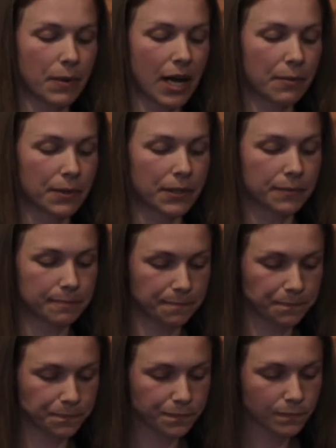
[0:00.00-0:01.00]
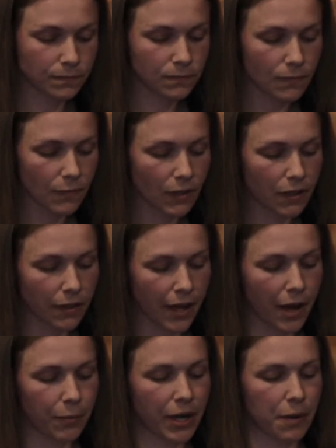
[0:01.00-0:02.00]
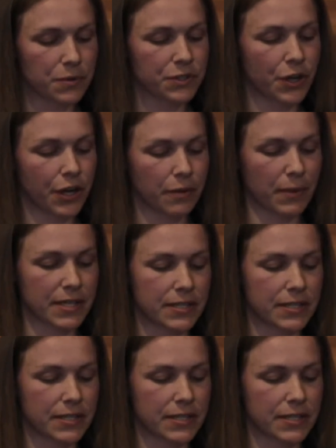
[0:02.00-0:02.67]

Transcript: Bible that when I was starting my